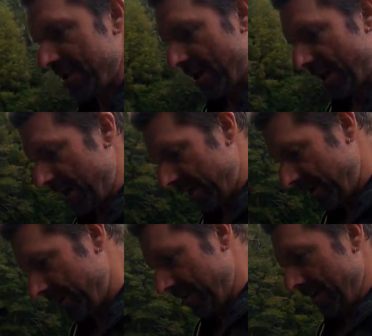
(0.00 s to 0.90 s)
shower
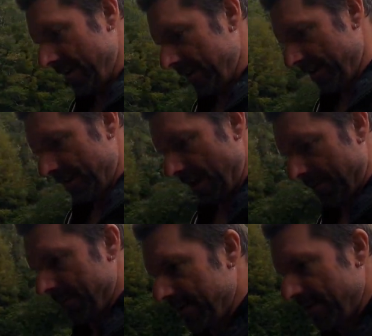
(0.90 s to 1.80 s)
didn't
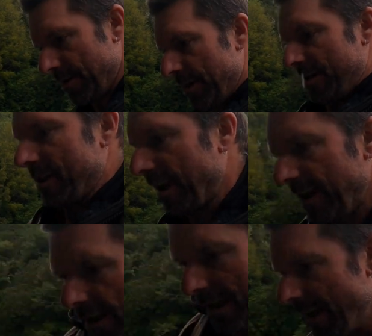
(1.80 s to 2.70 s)
come to too much
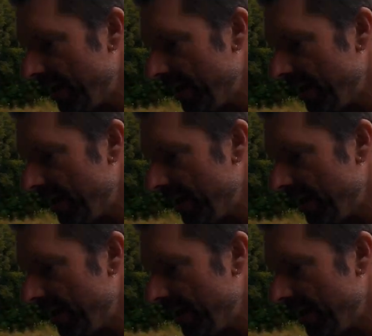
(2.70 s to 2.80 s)
luckily